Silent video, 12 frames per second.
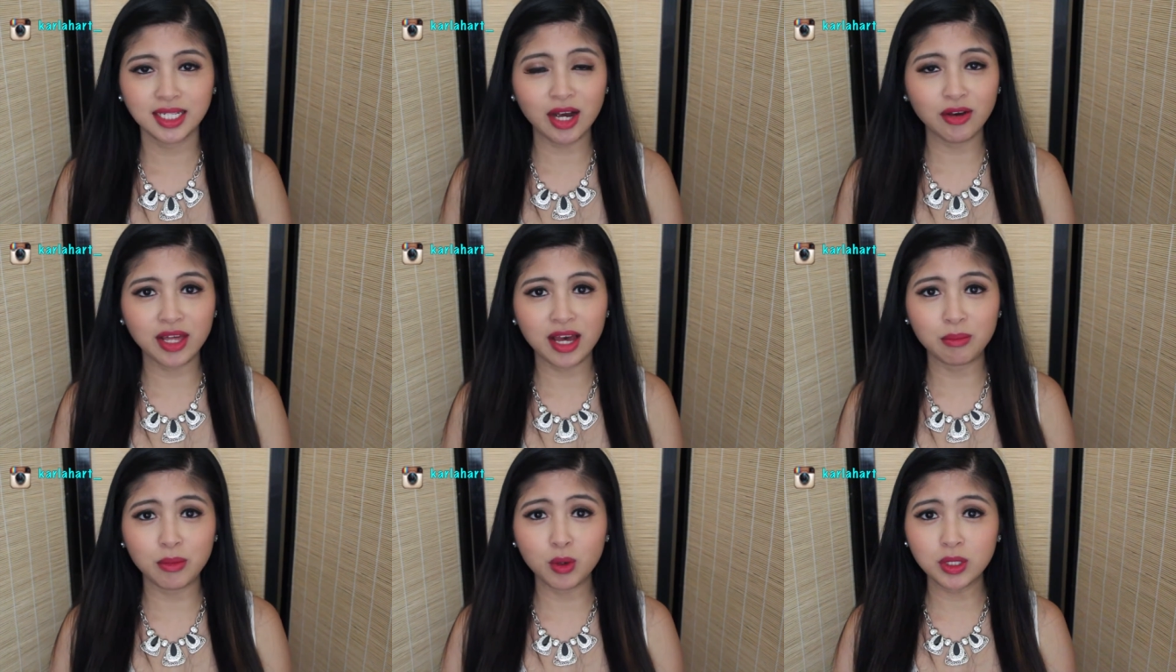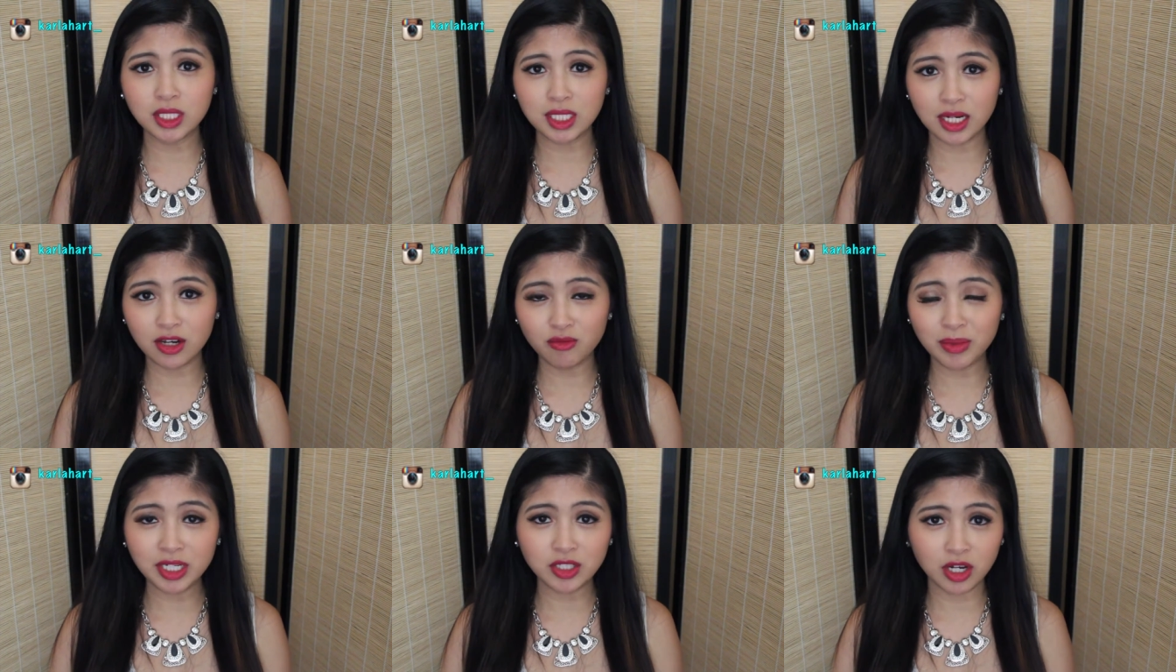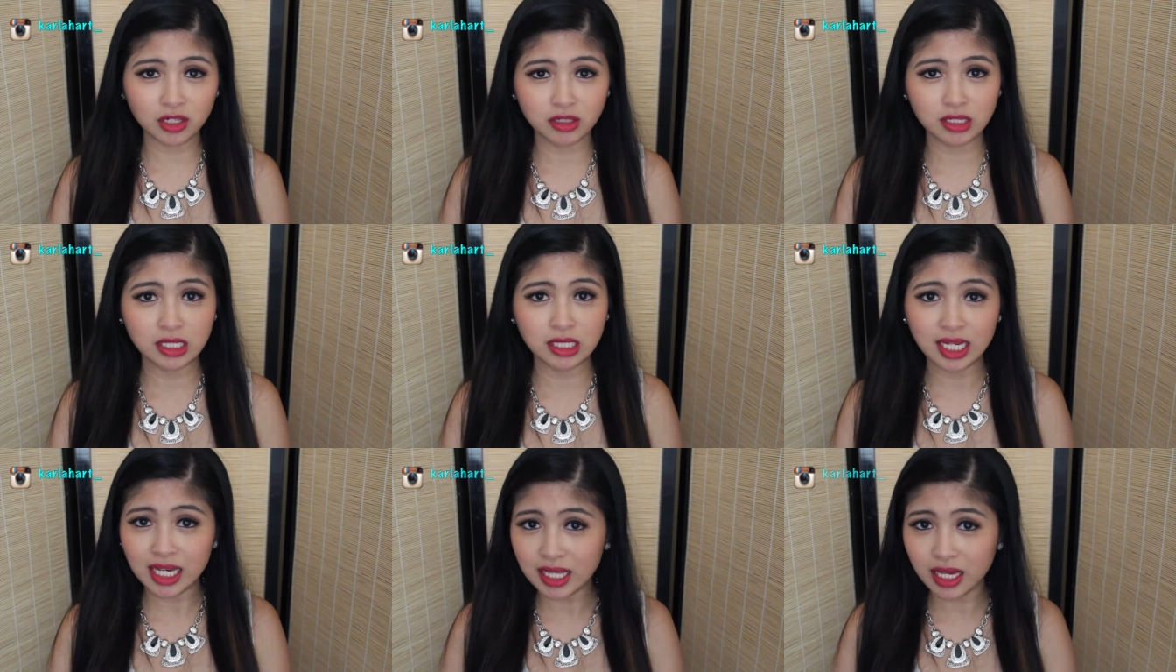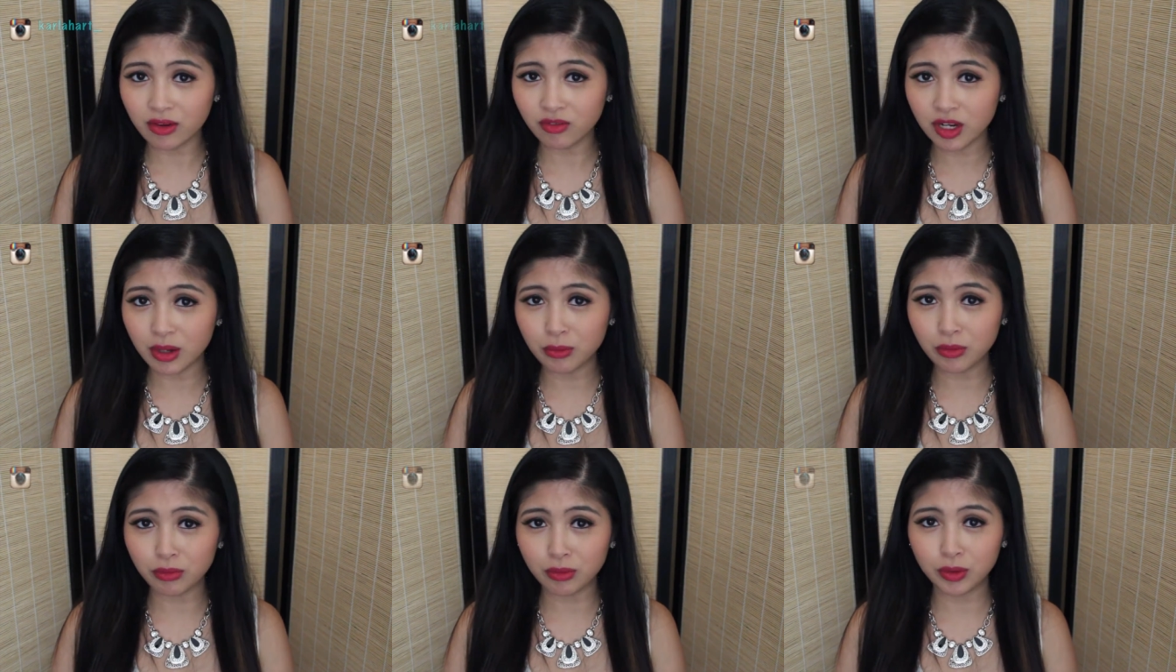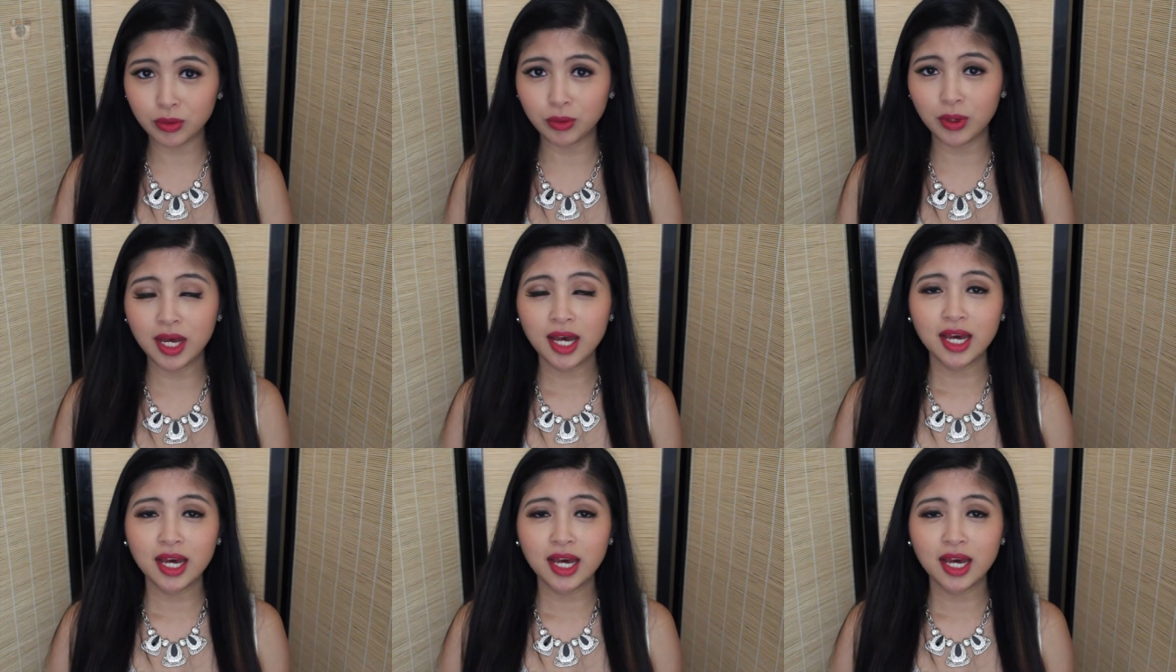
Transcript: Now that most of my daughter's teeth have come through,